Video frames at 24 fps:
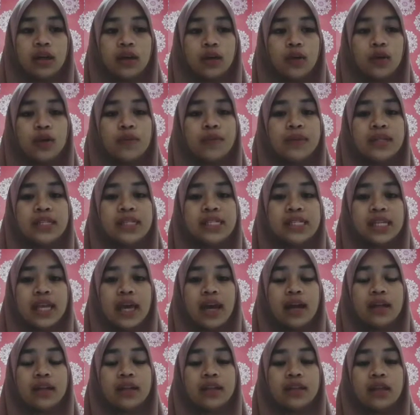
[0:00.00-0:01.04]
humans
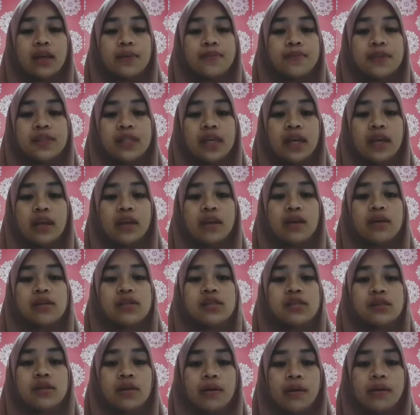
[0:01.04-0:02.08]
can adapt their
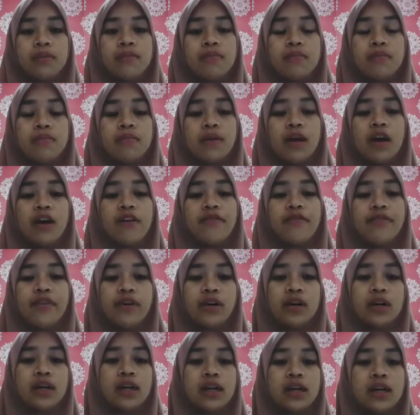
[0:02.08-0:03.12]
constant
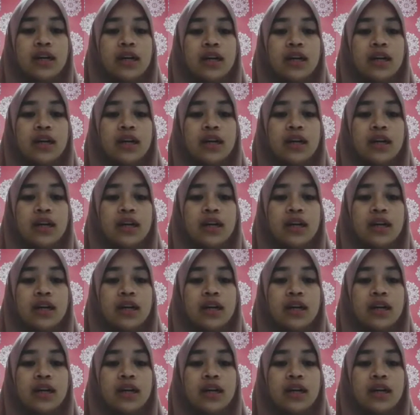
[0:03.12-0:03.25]
behavior,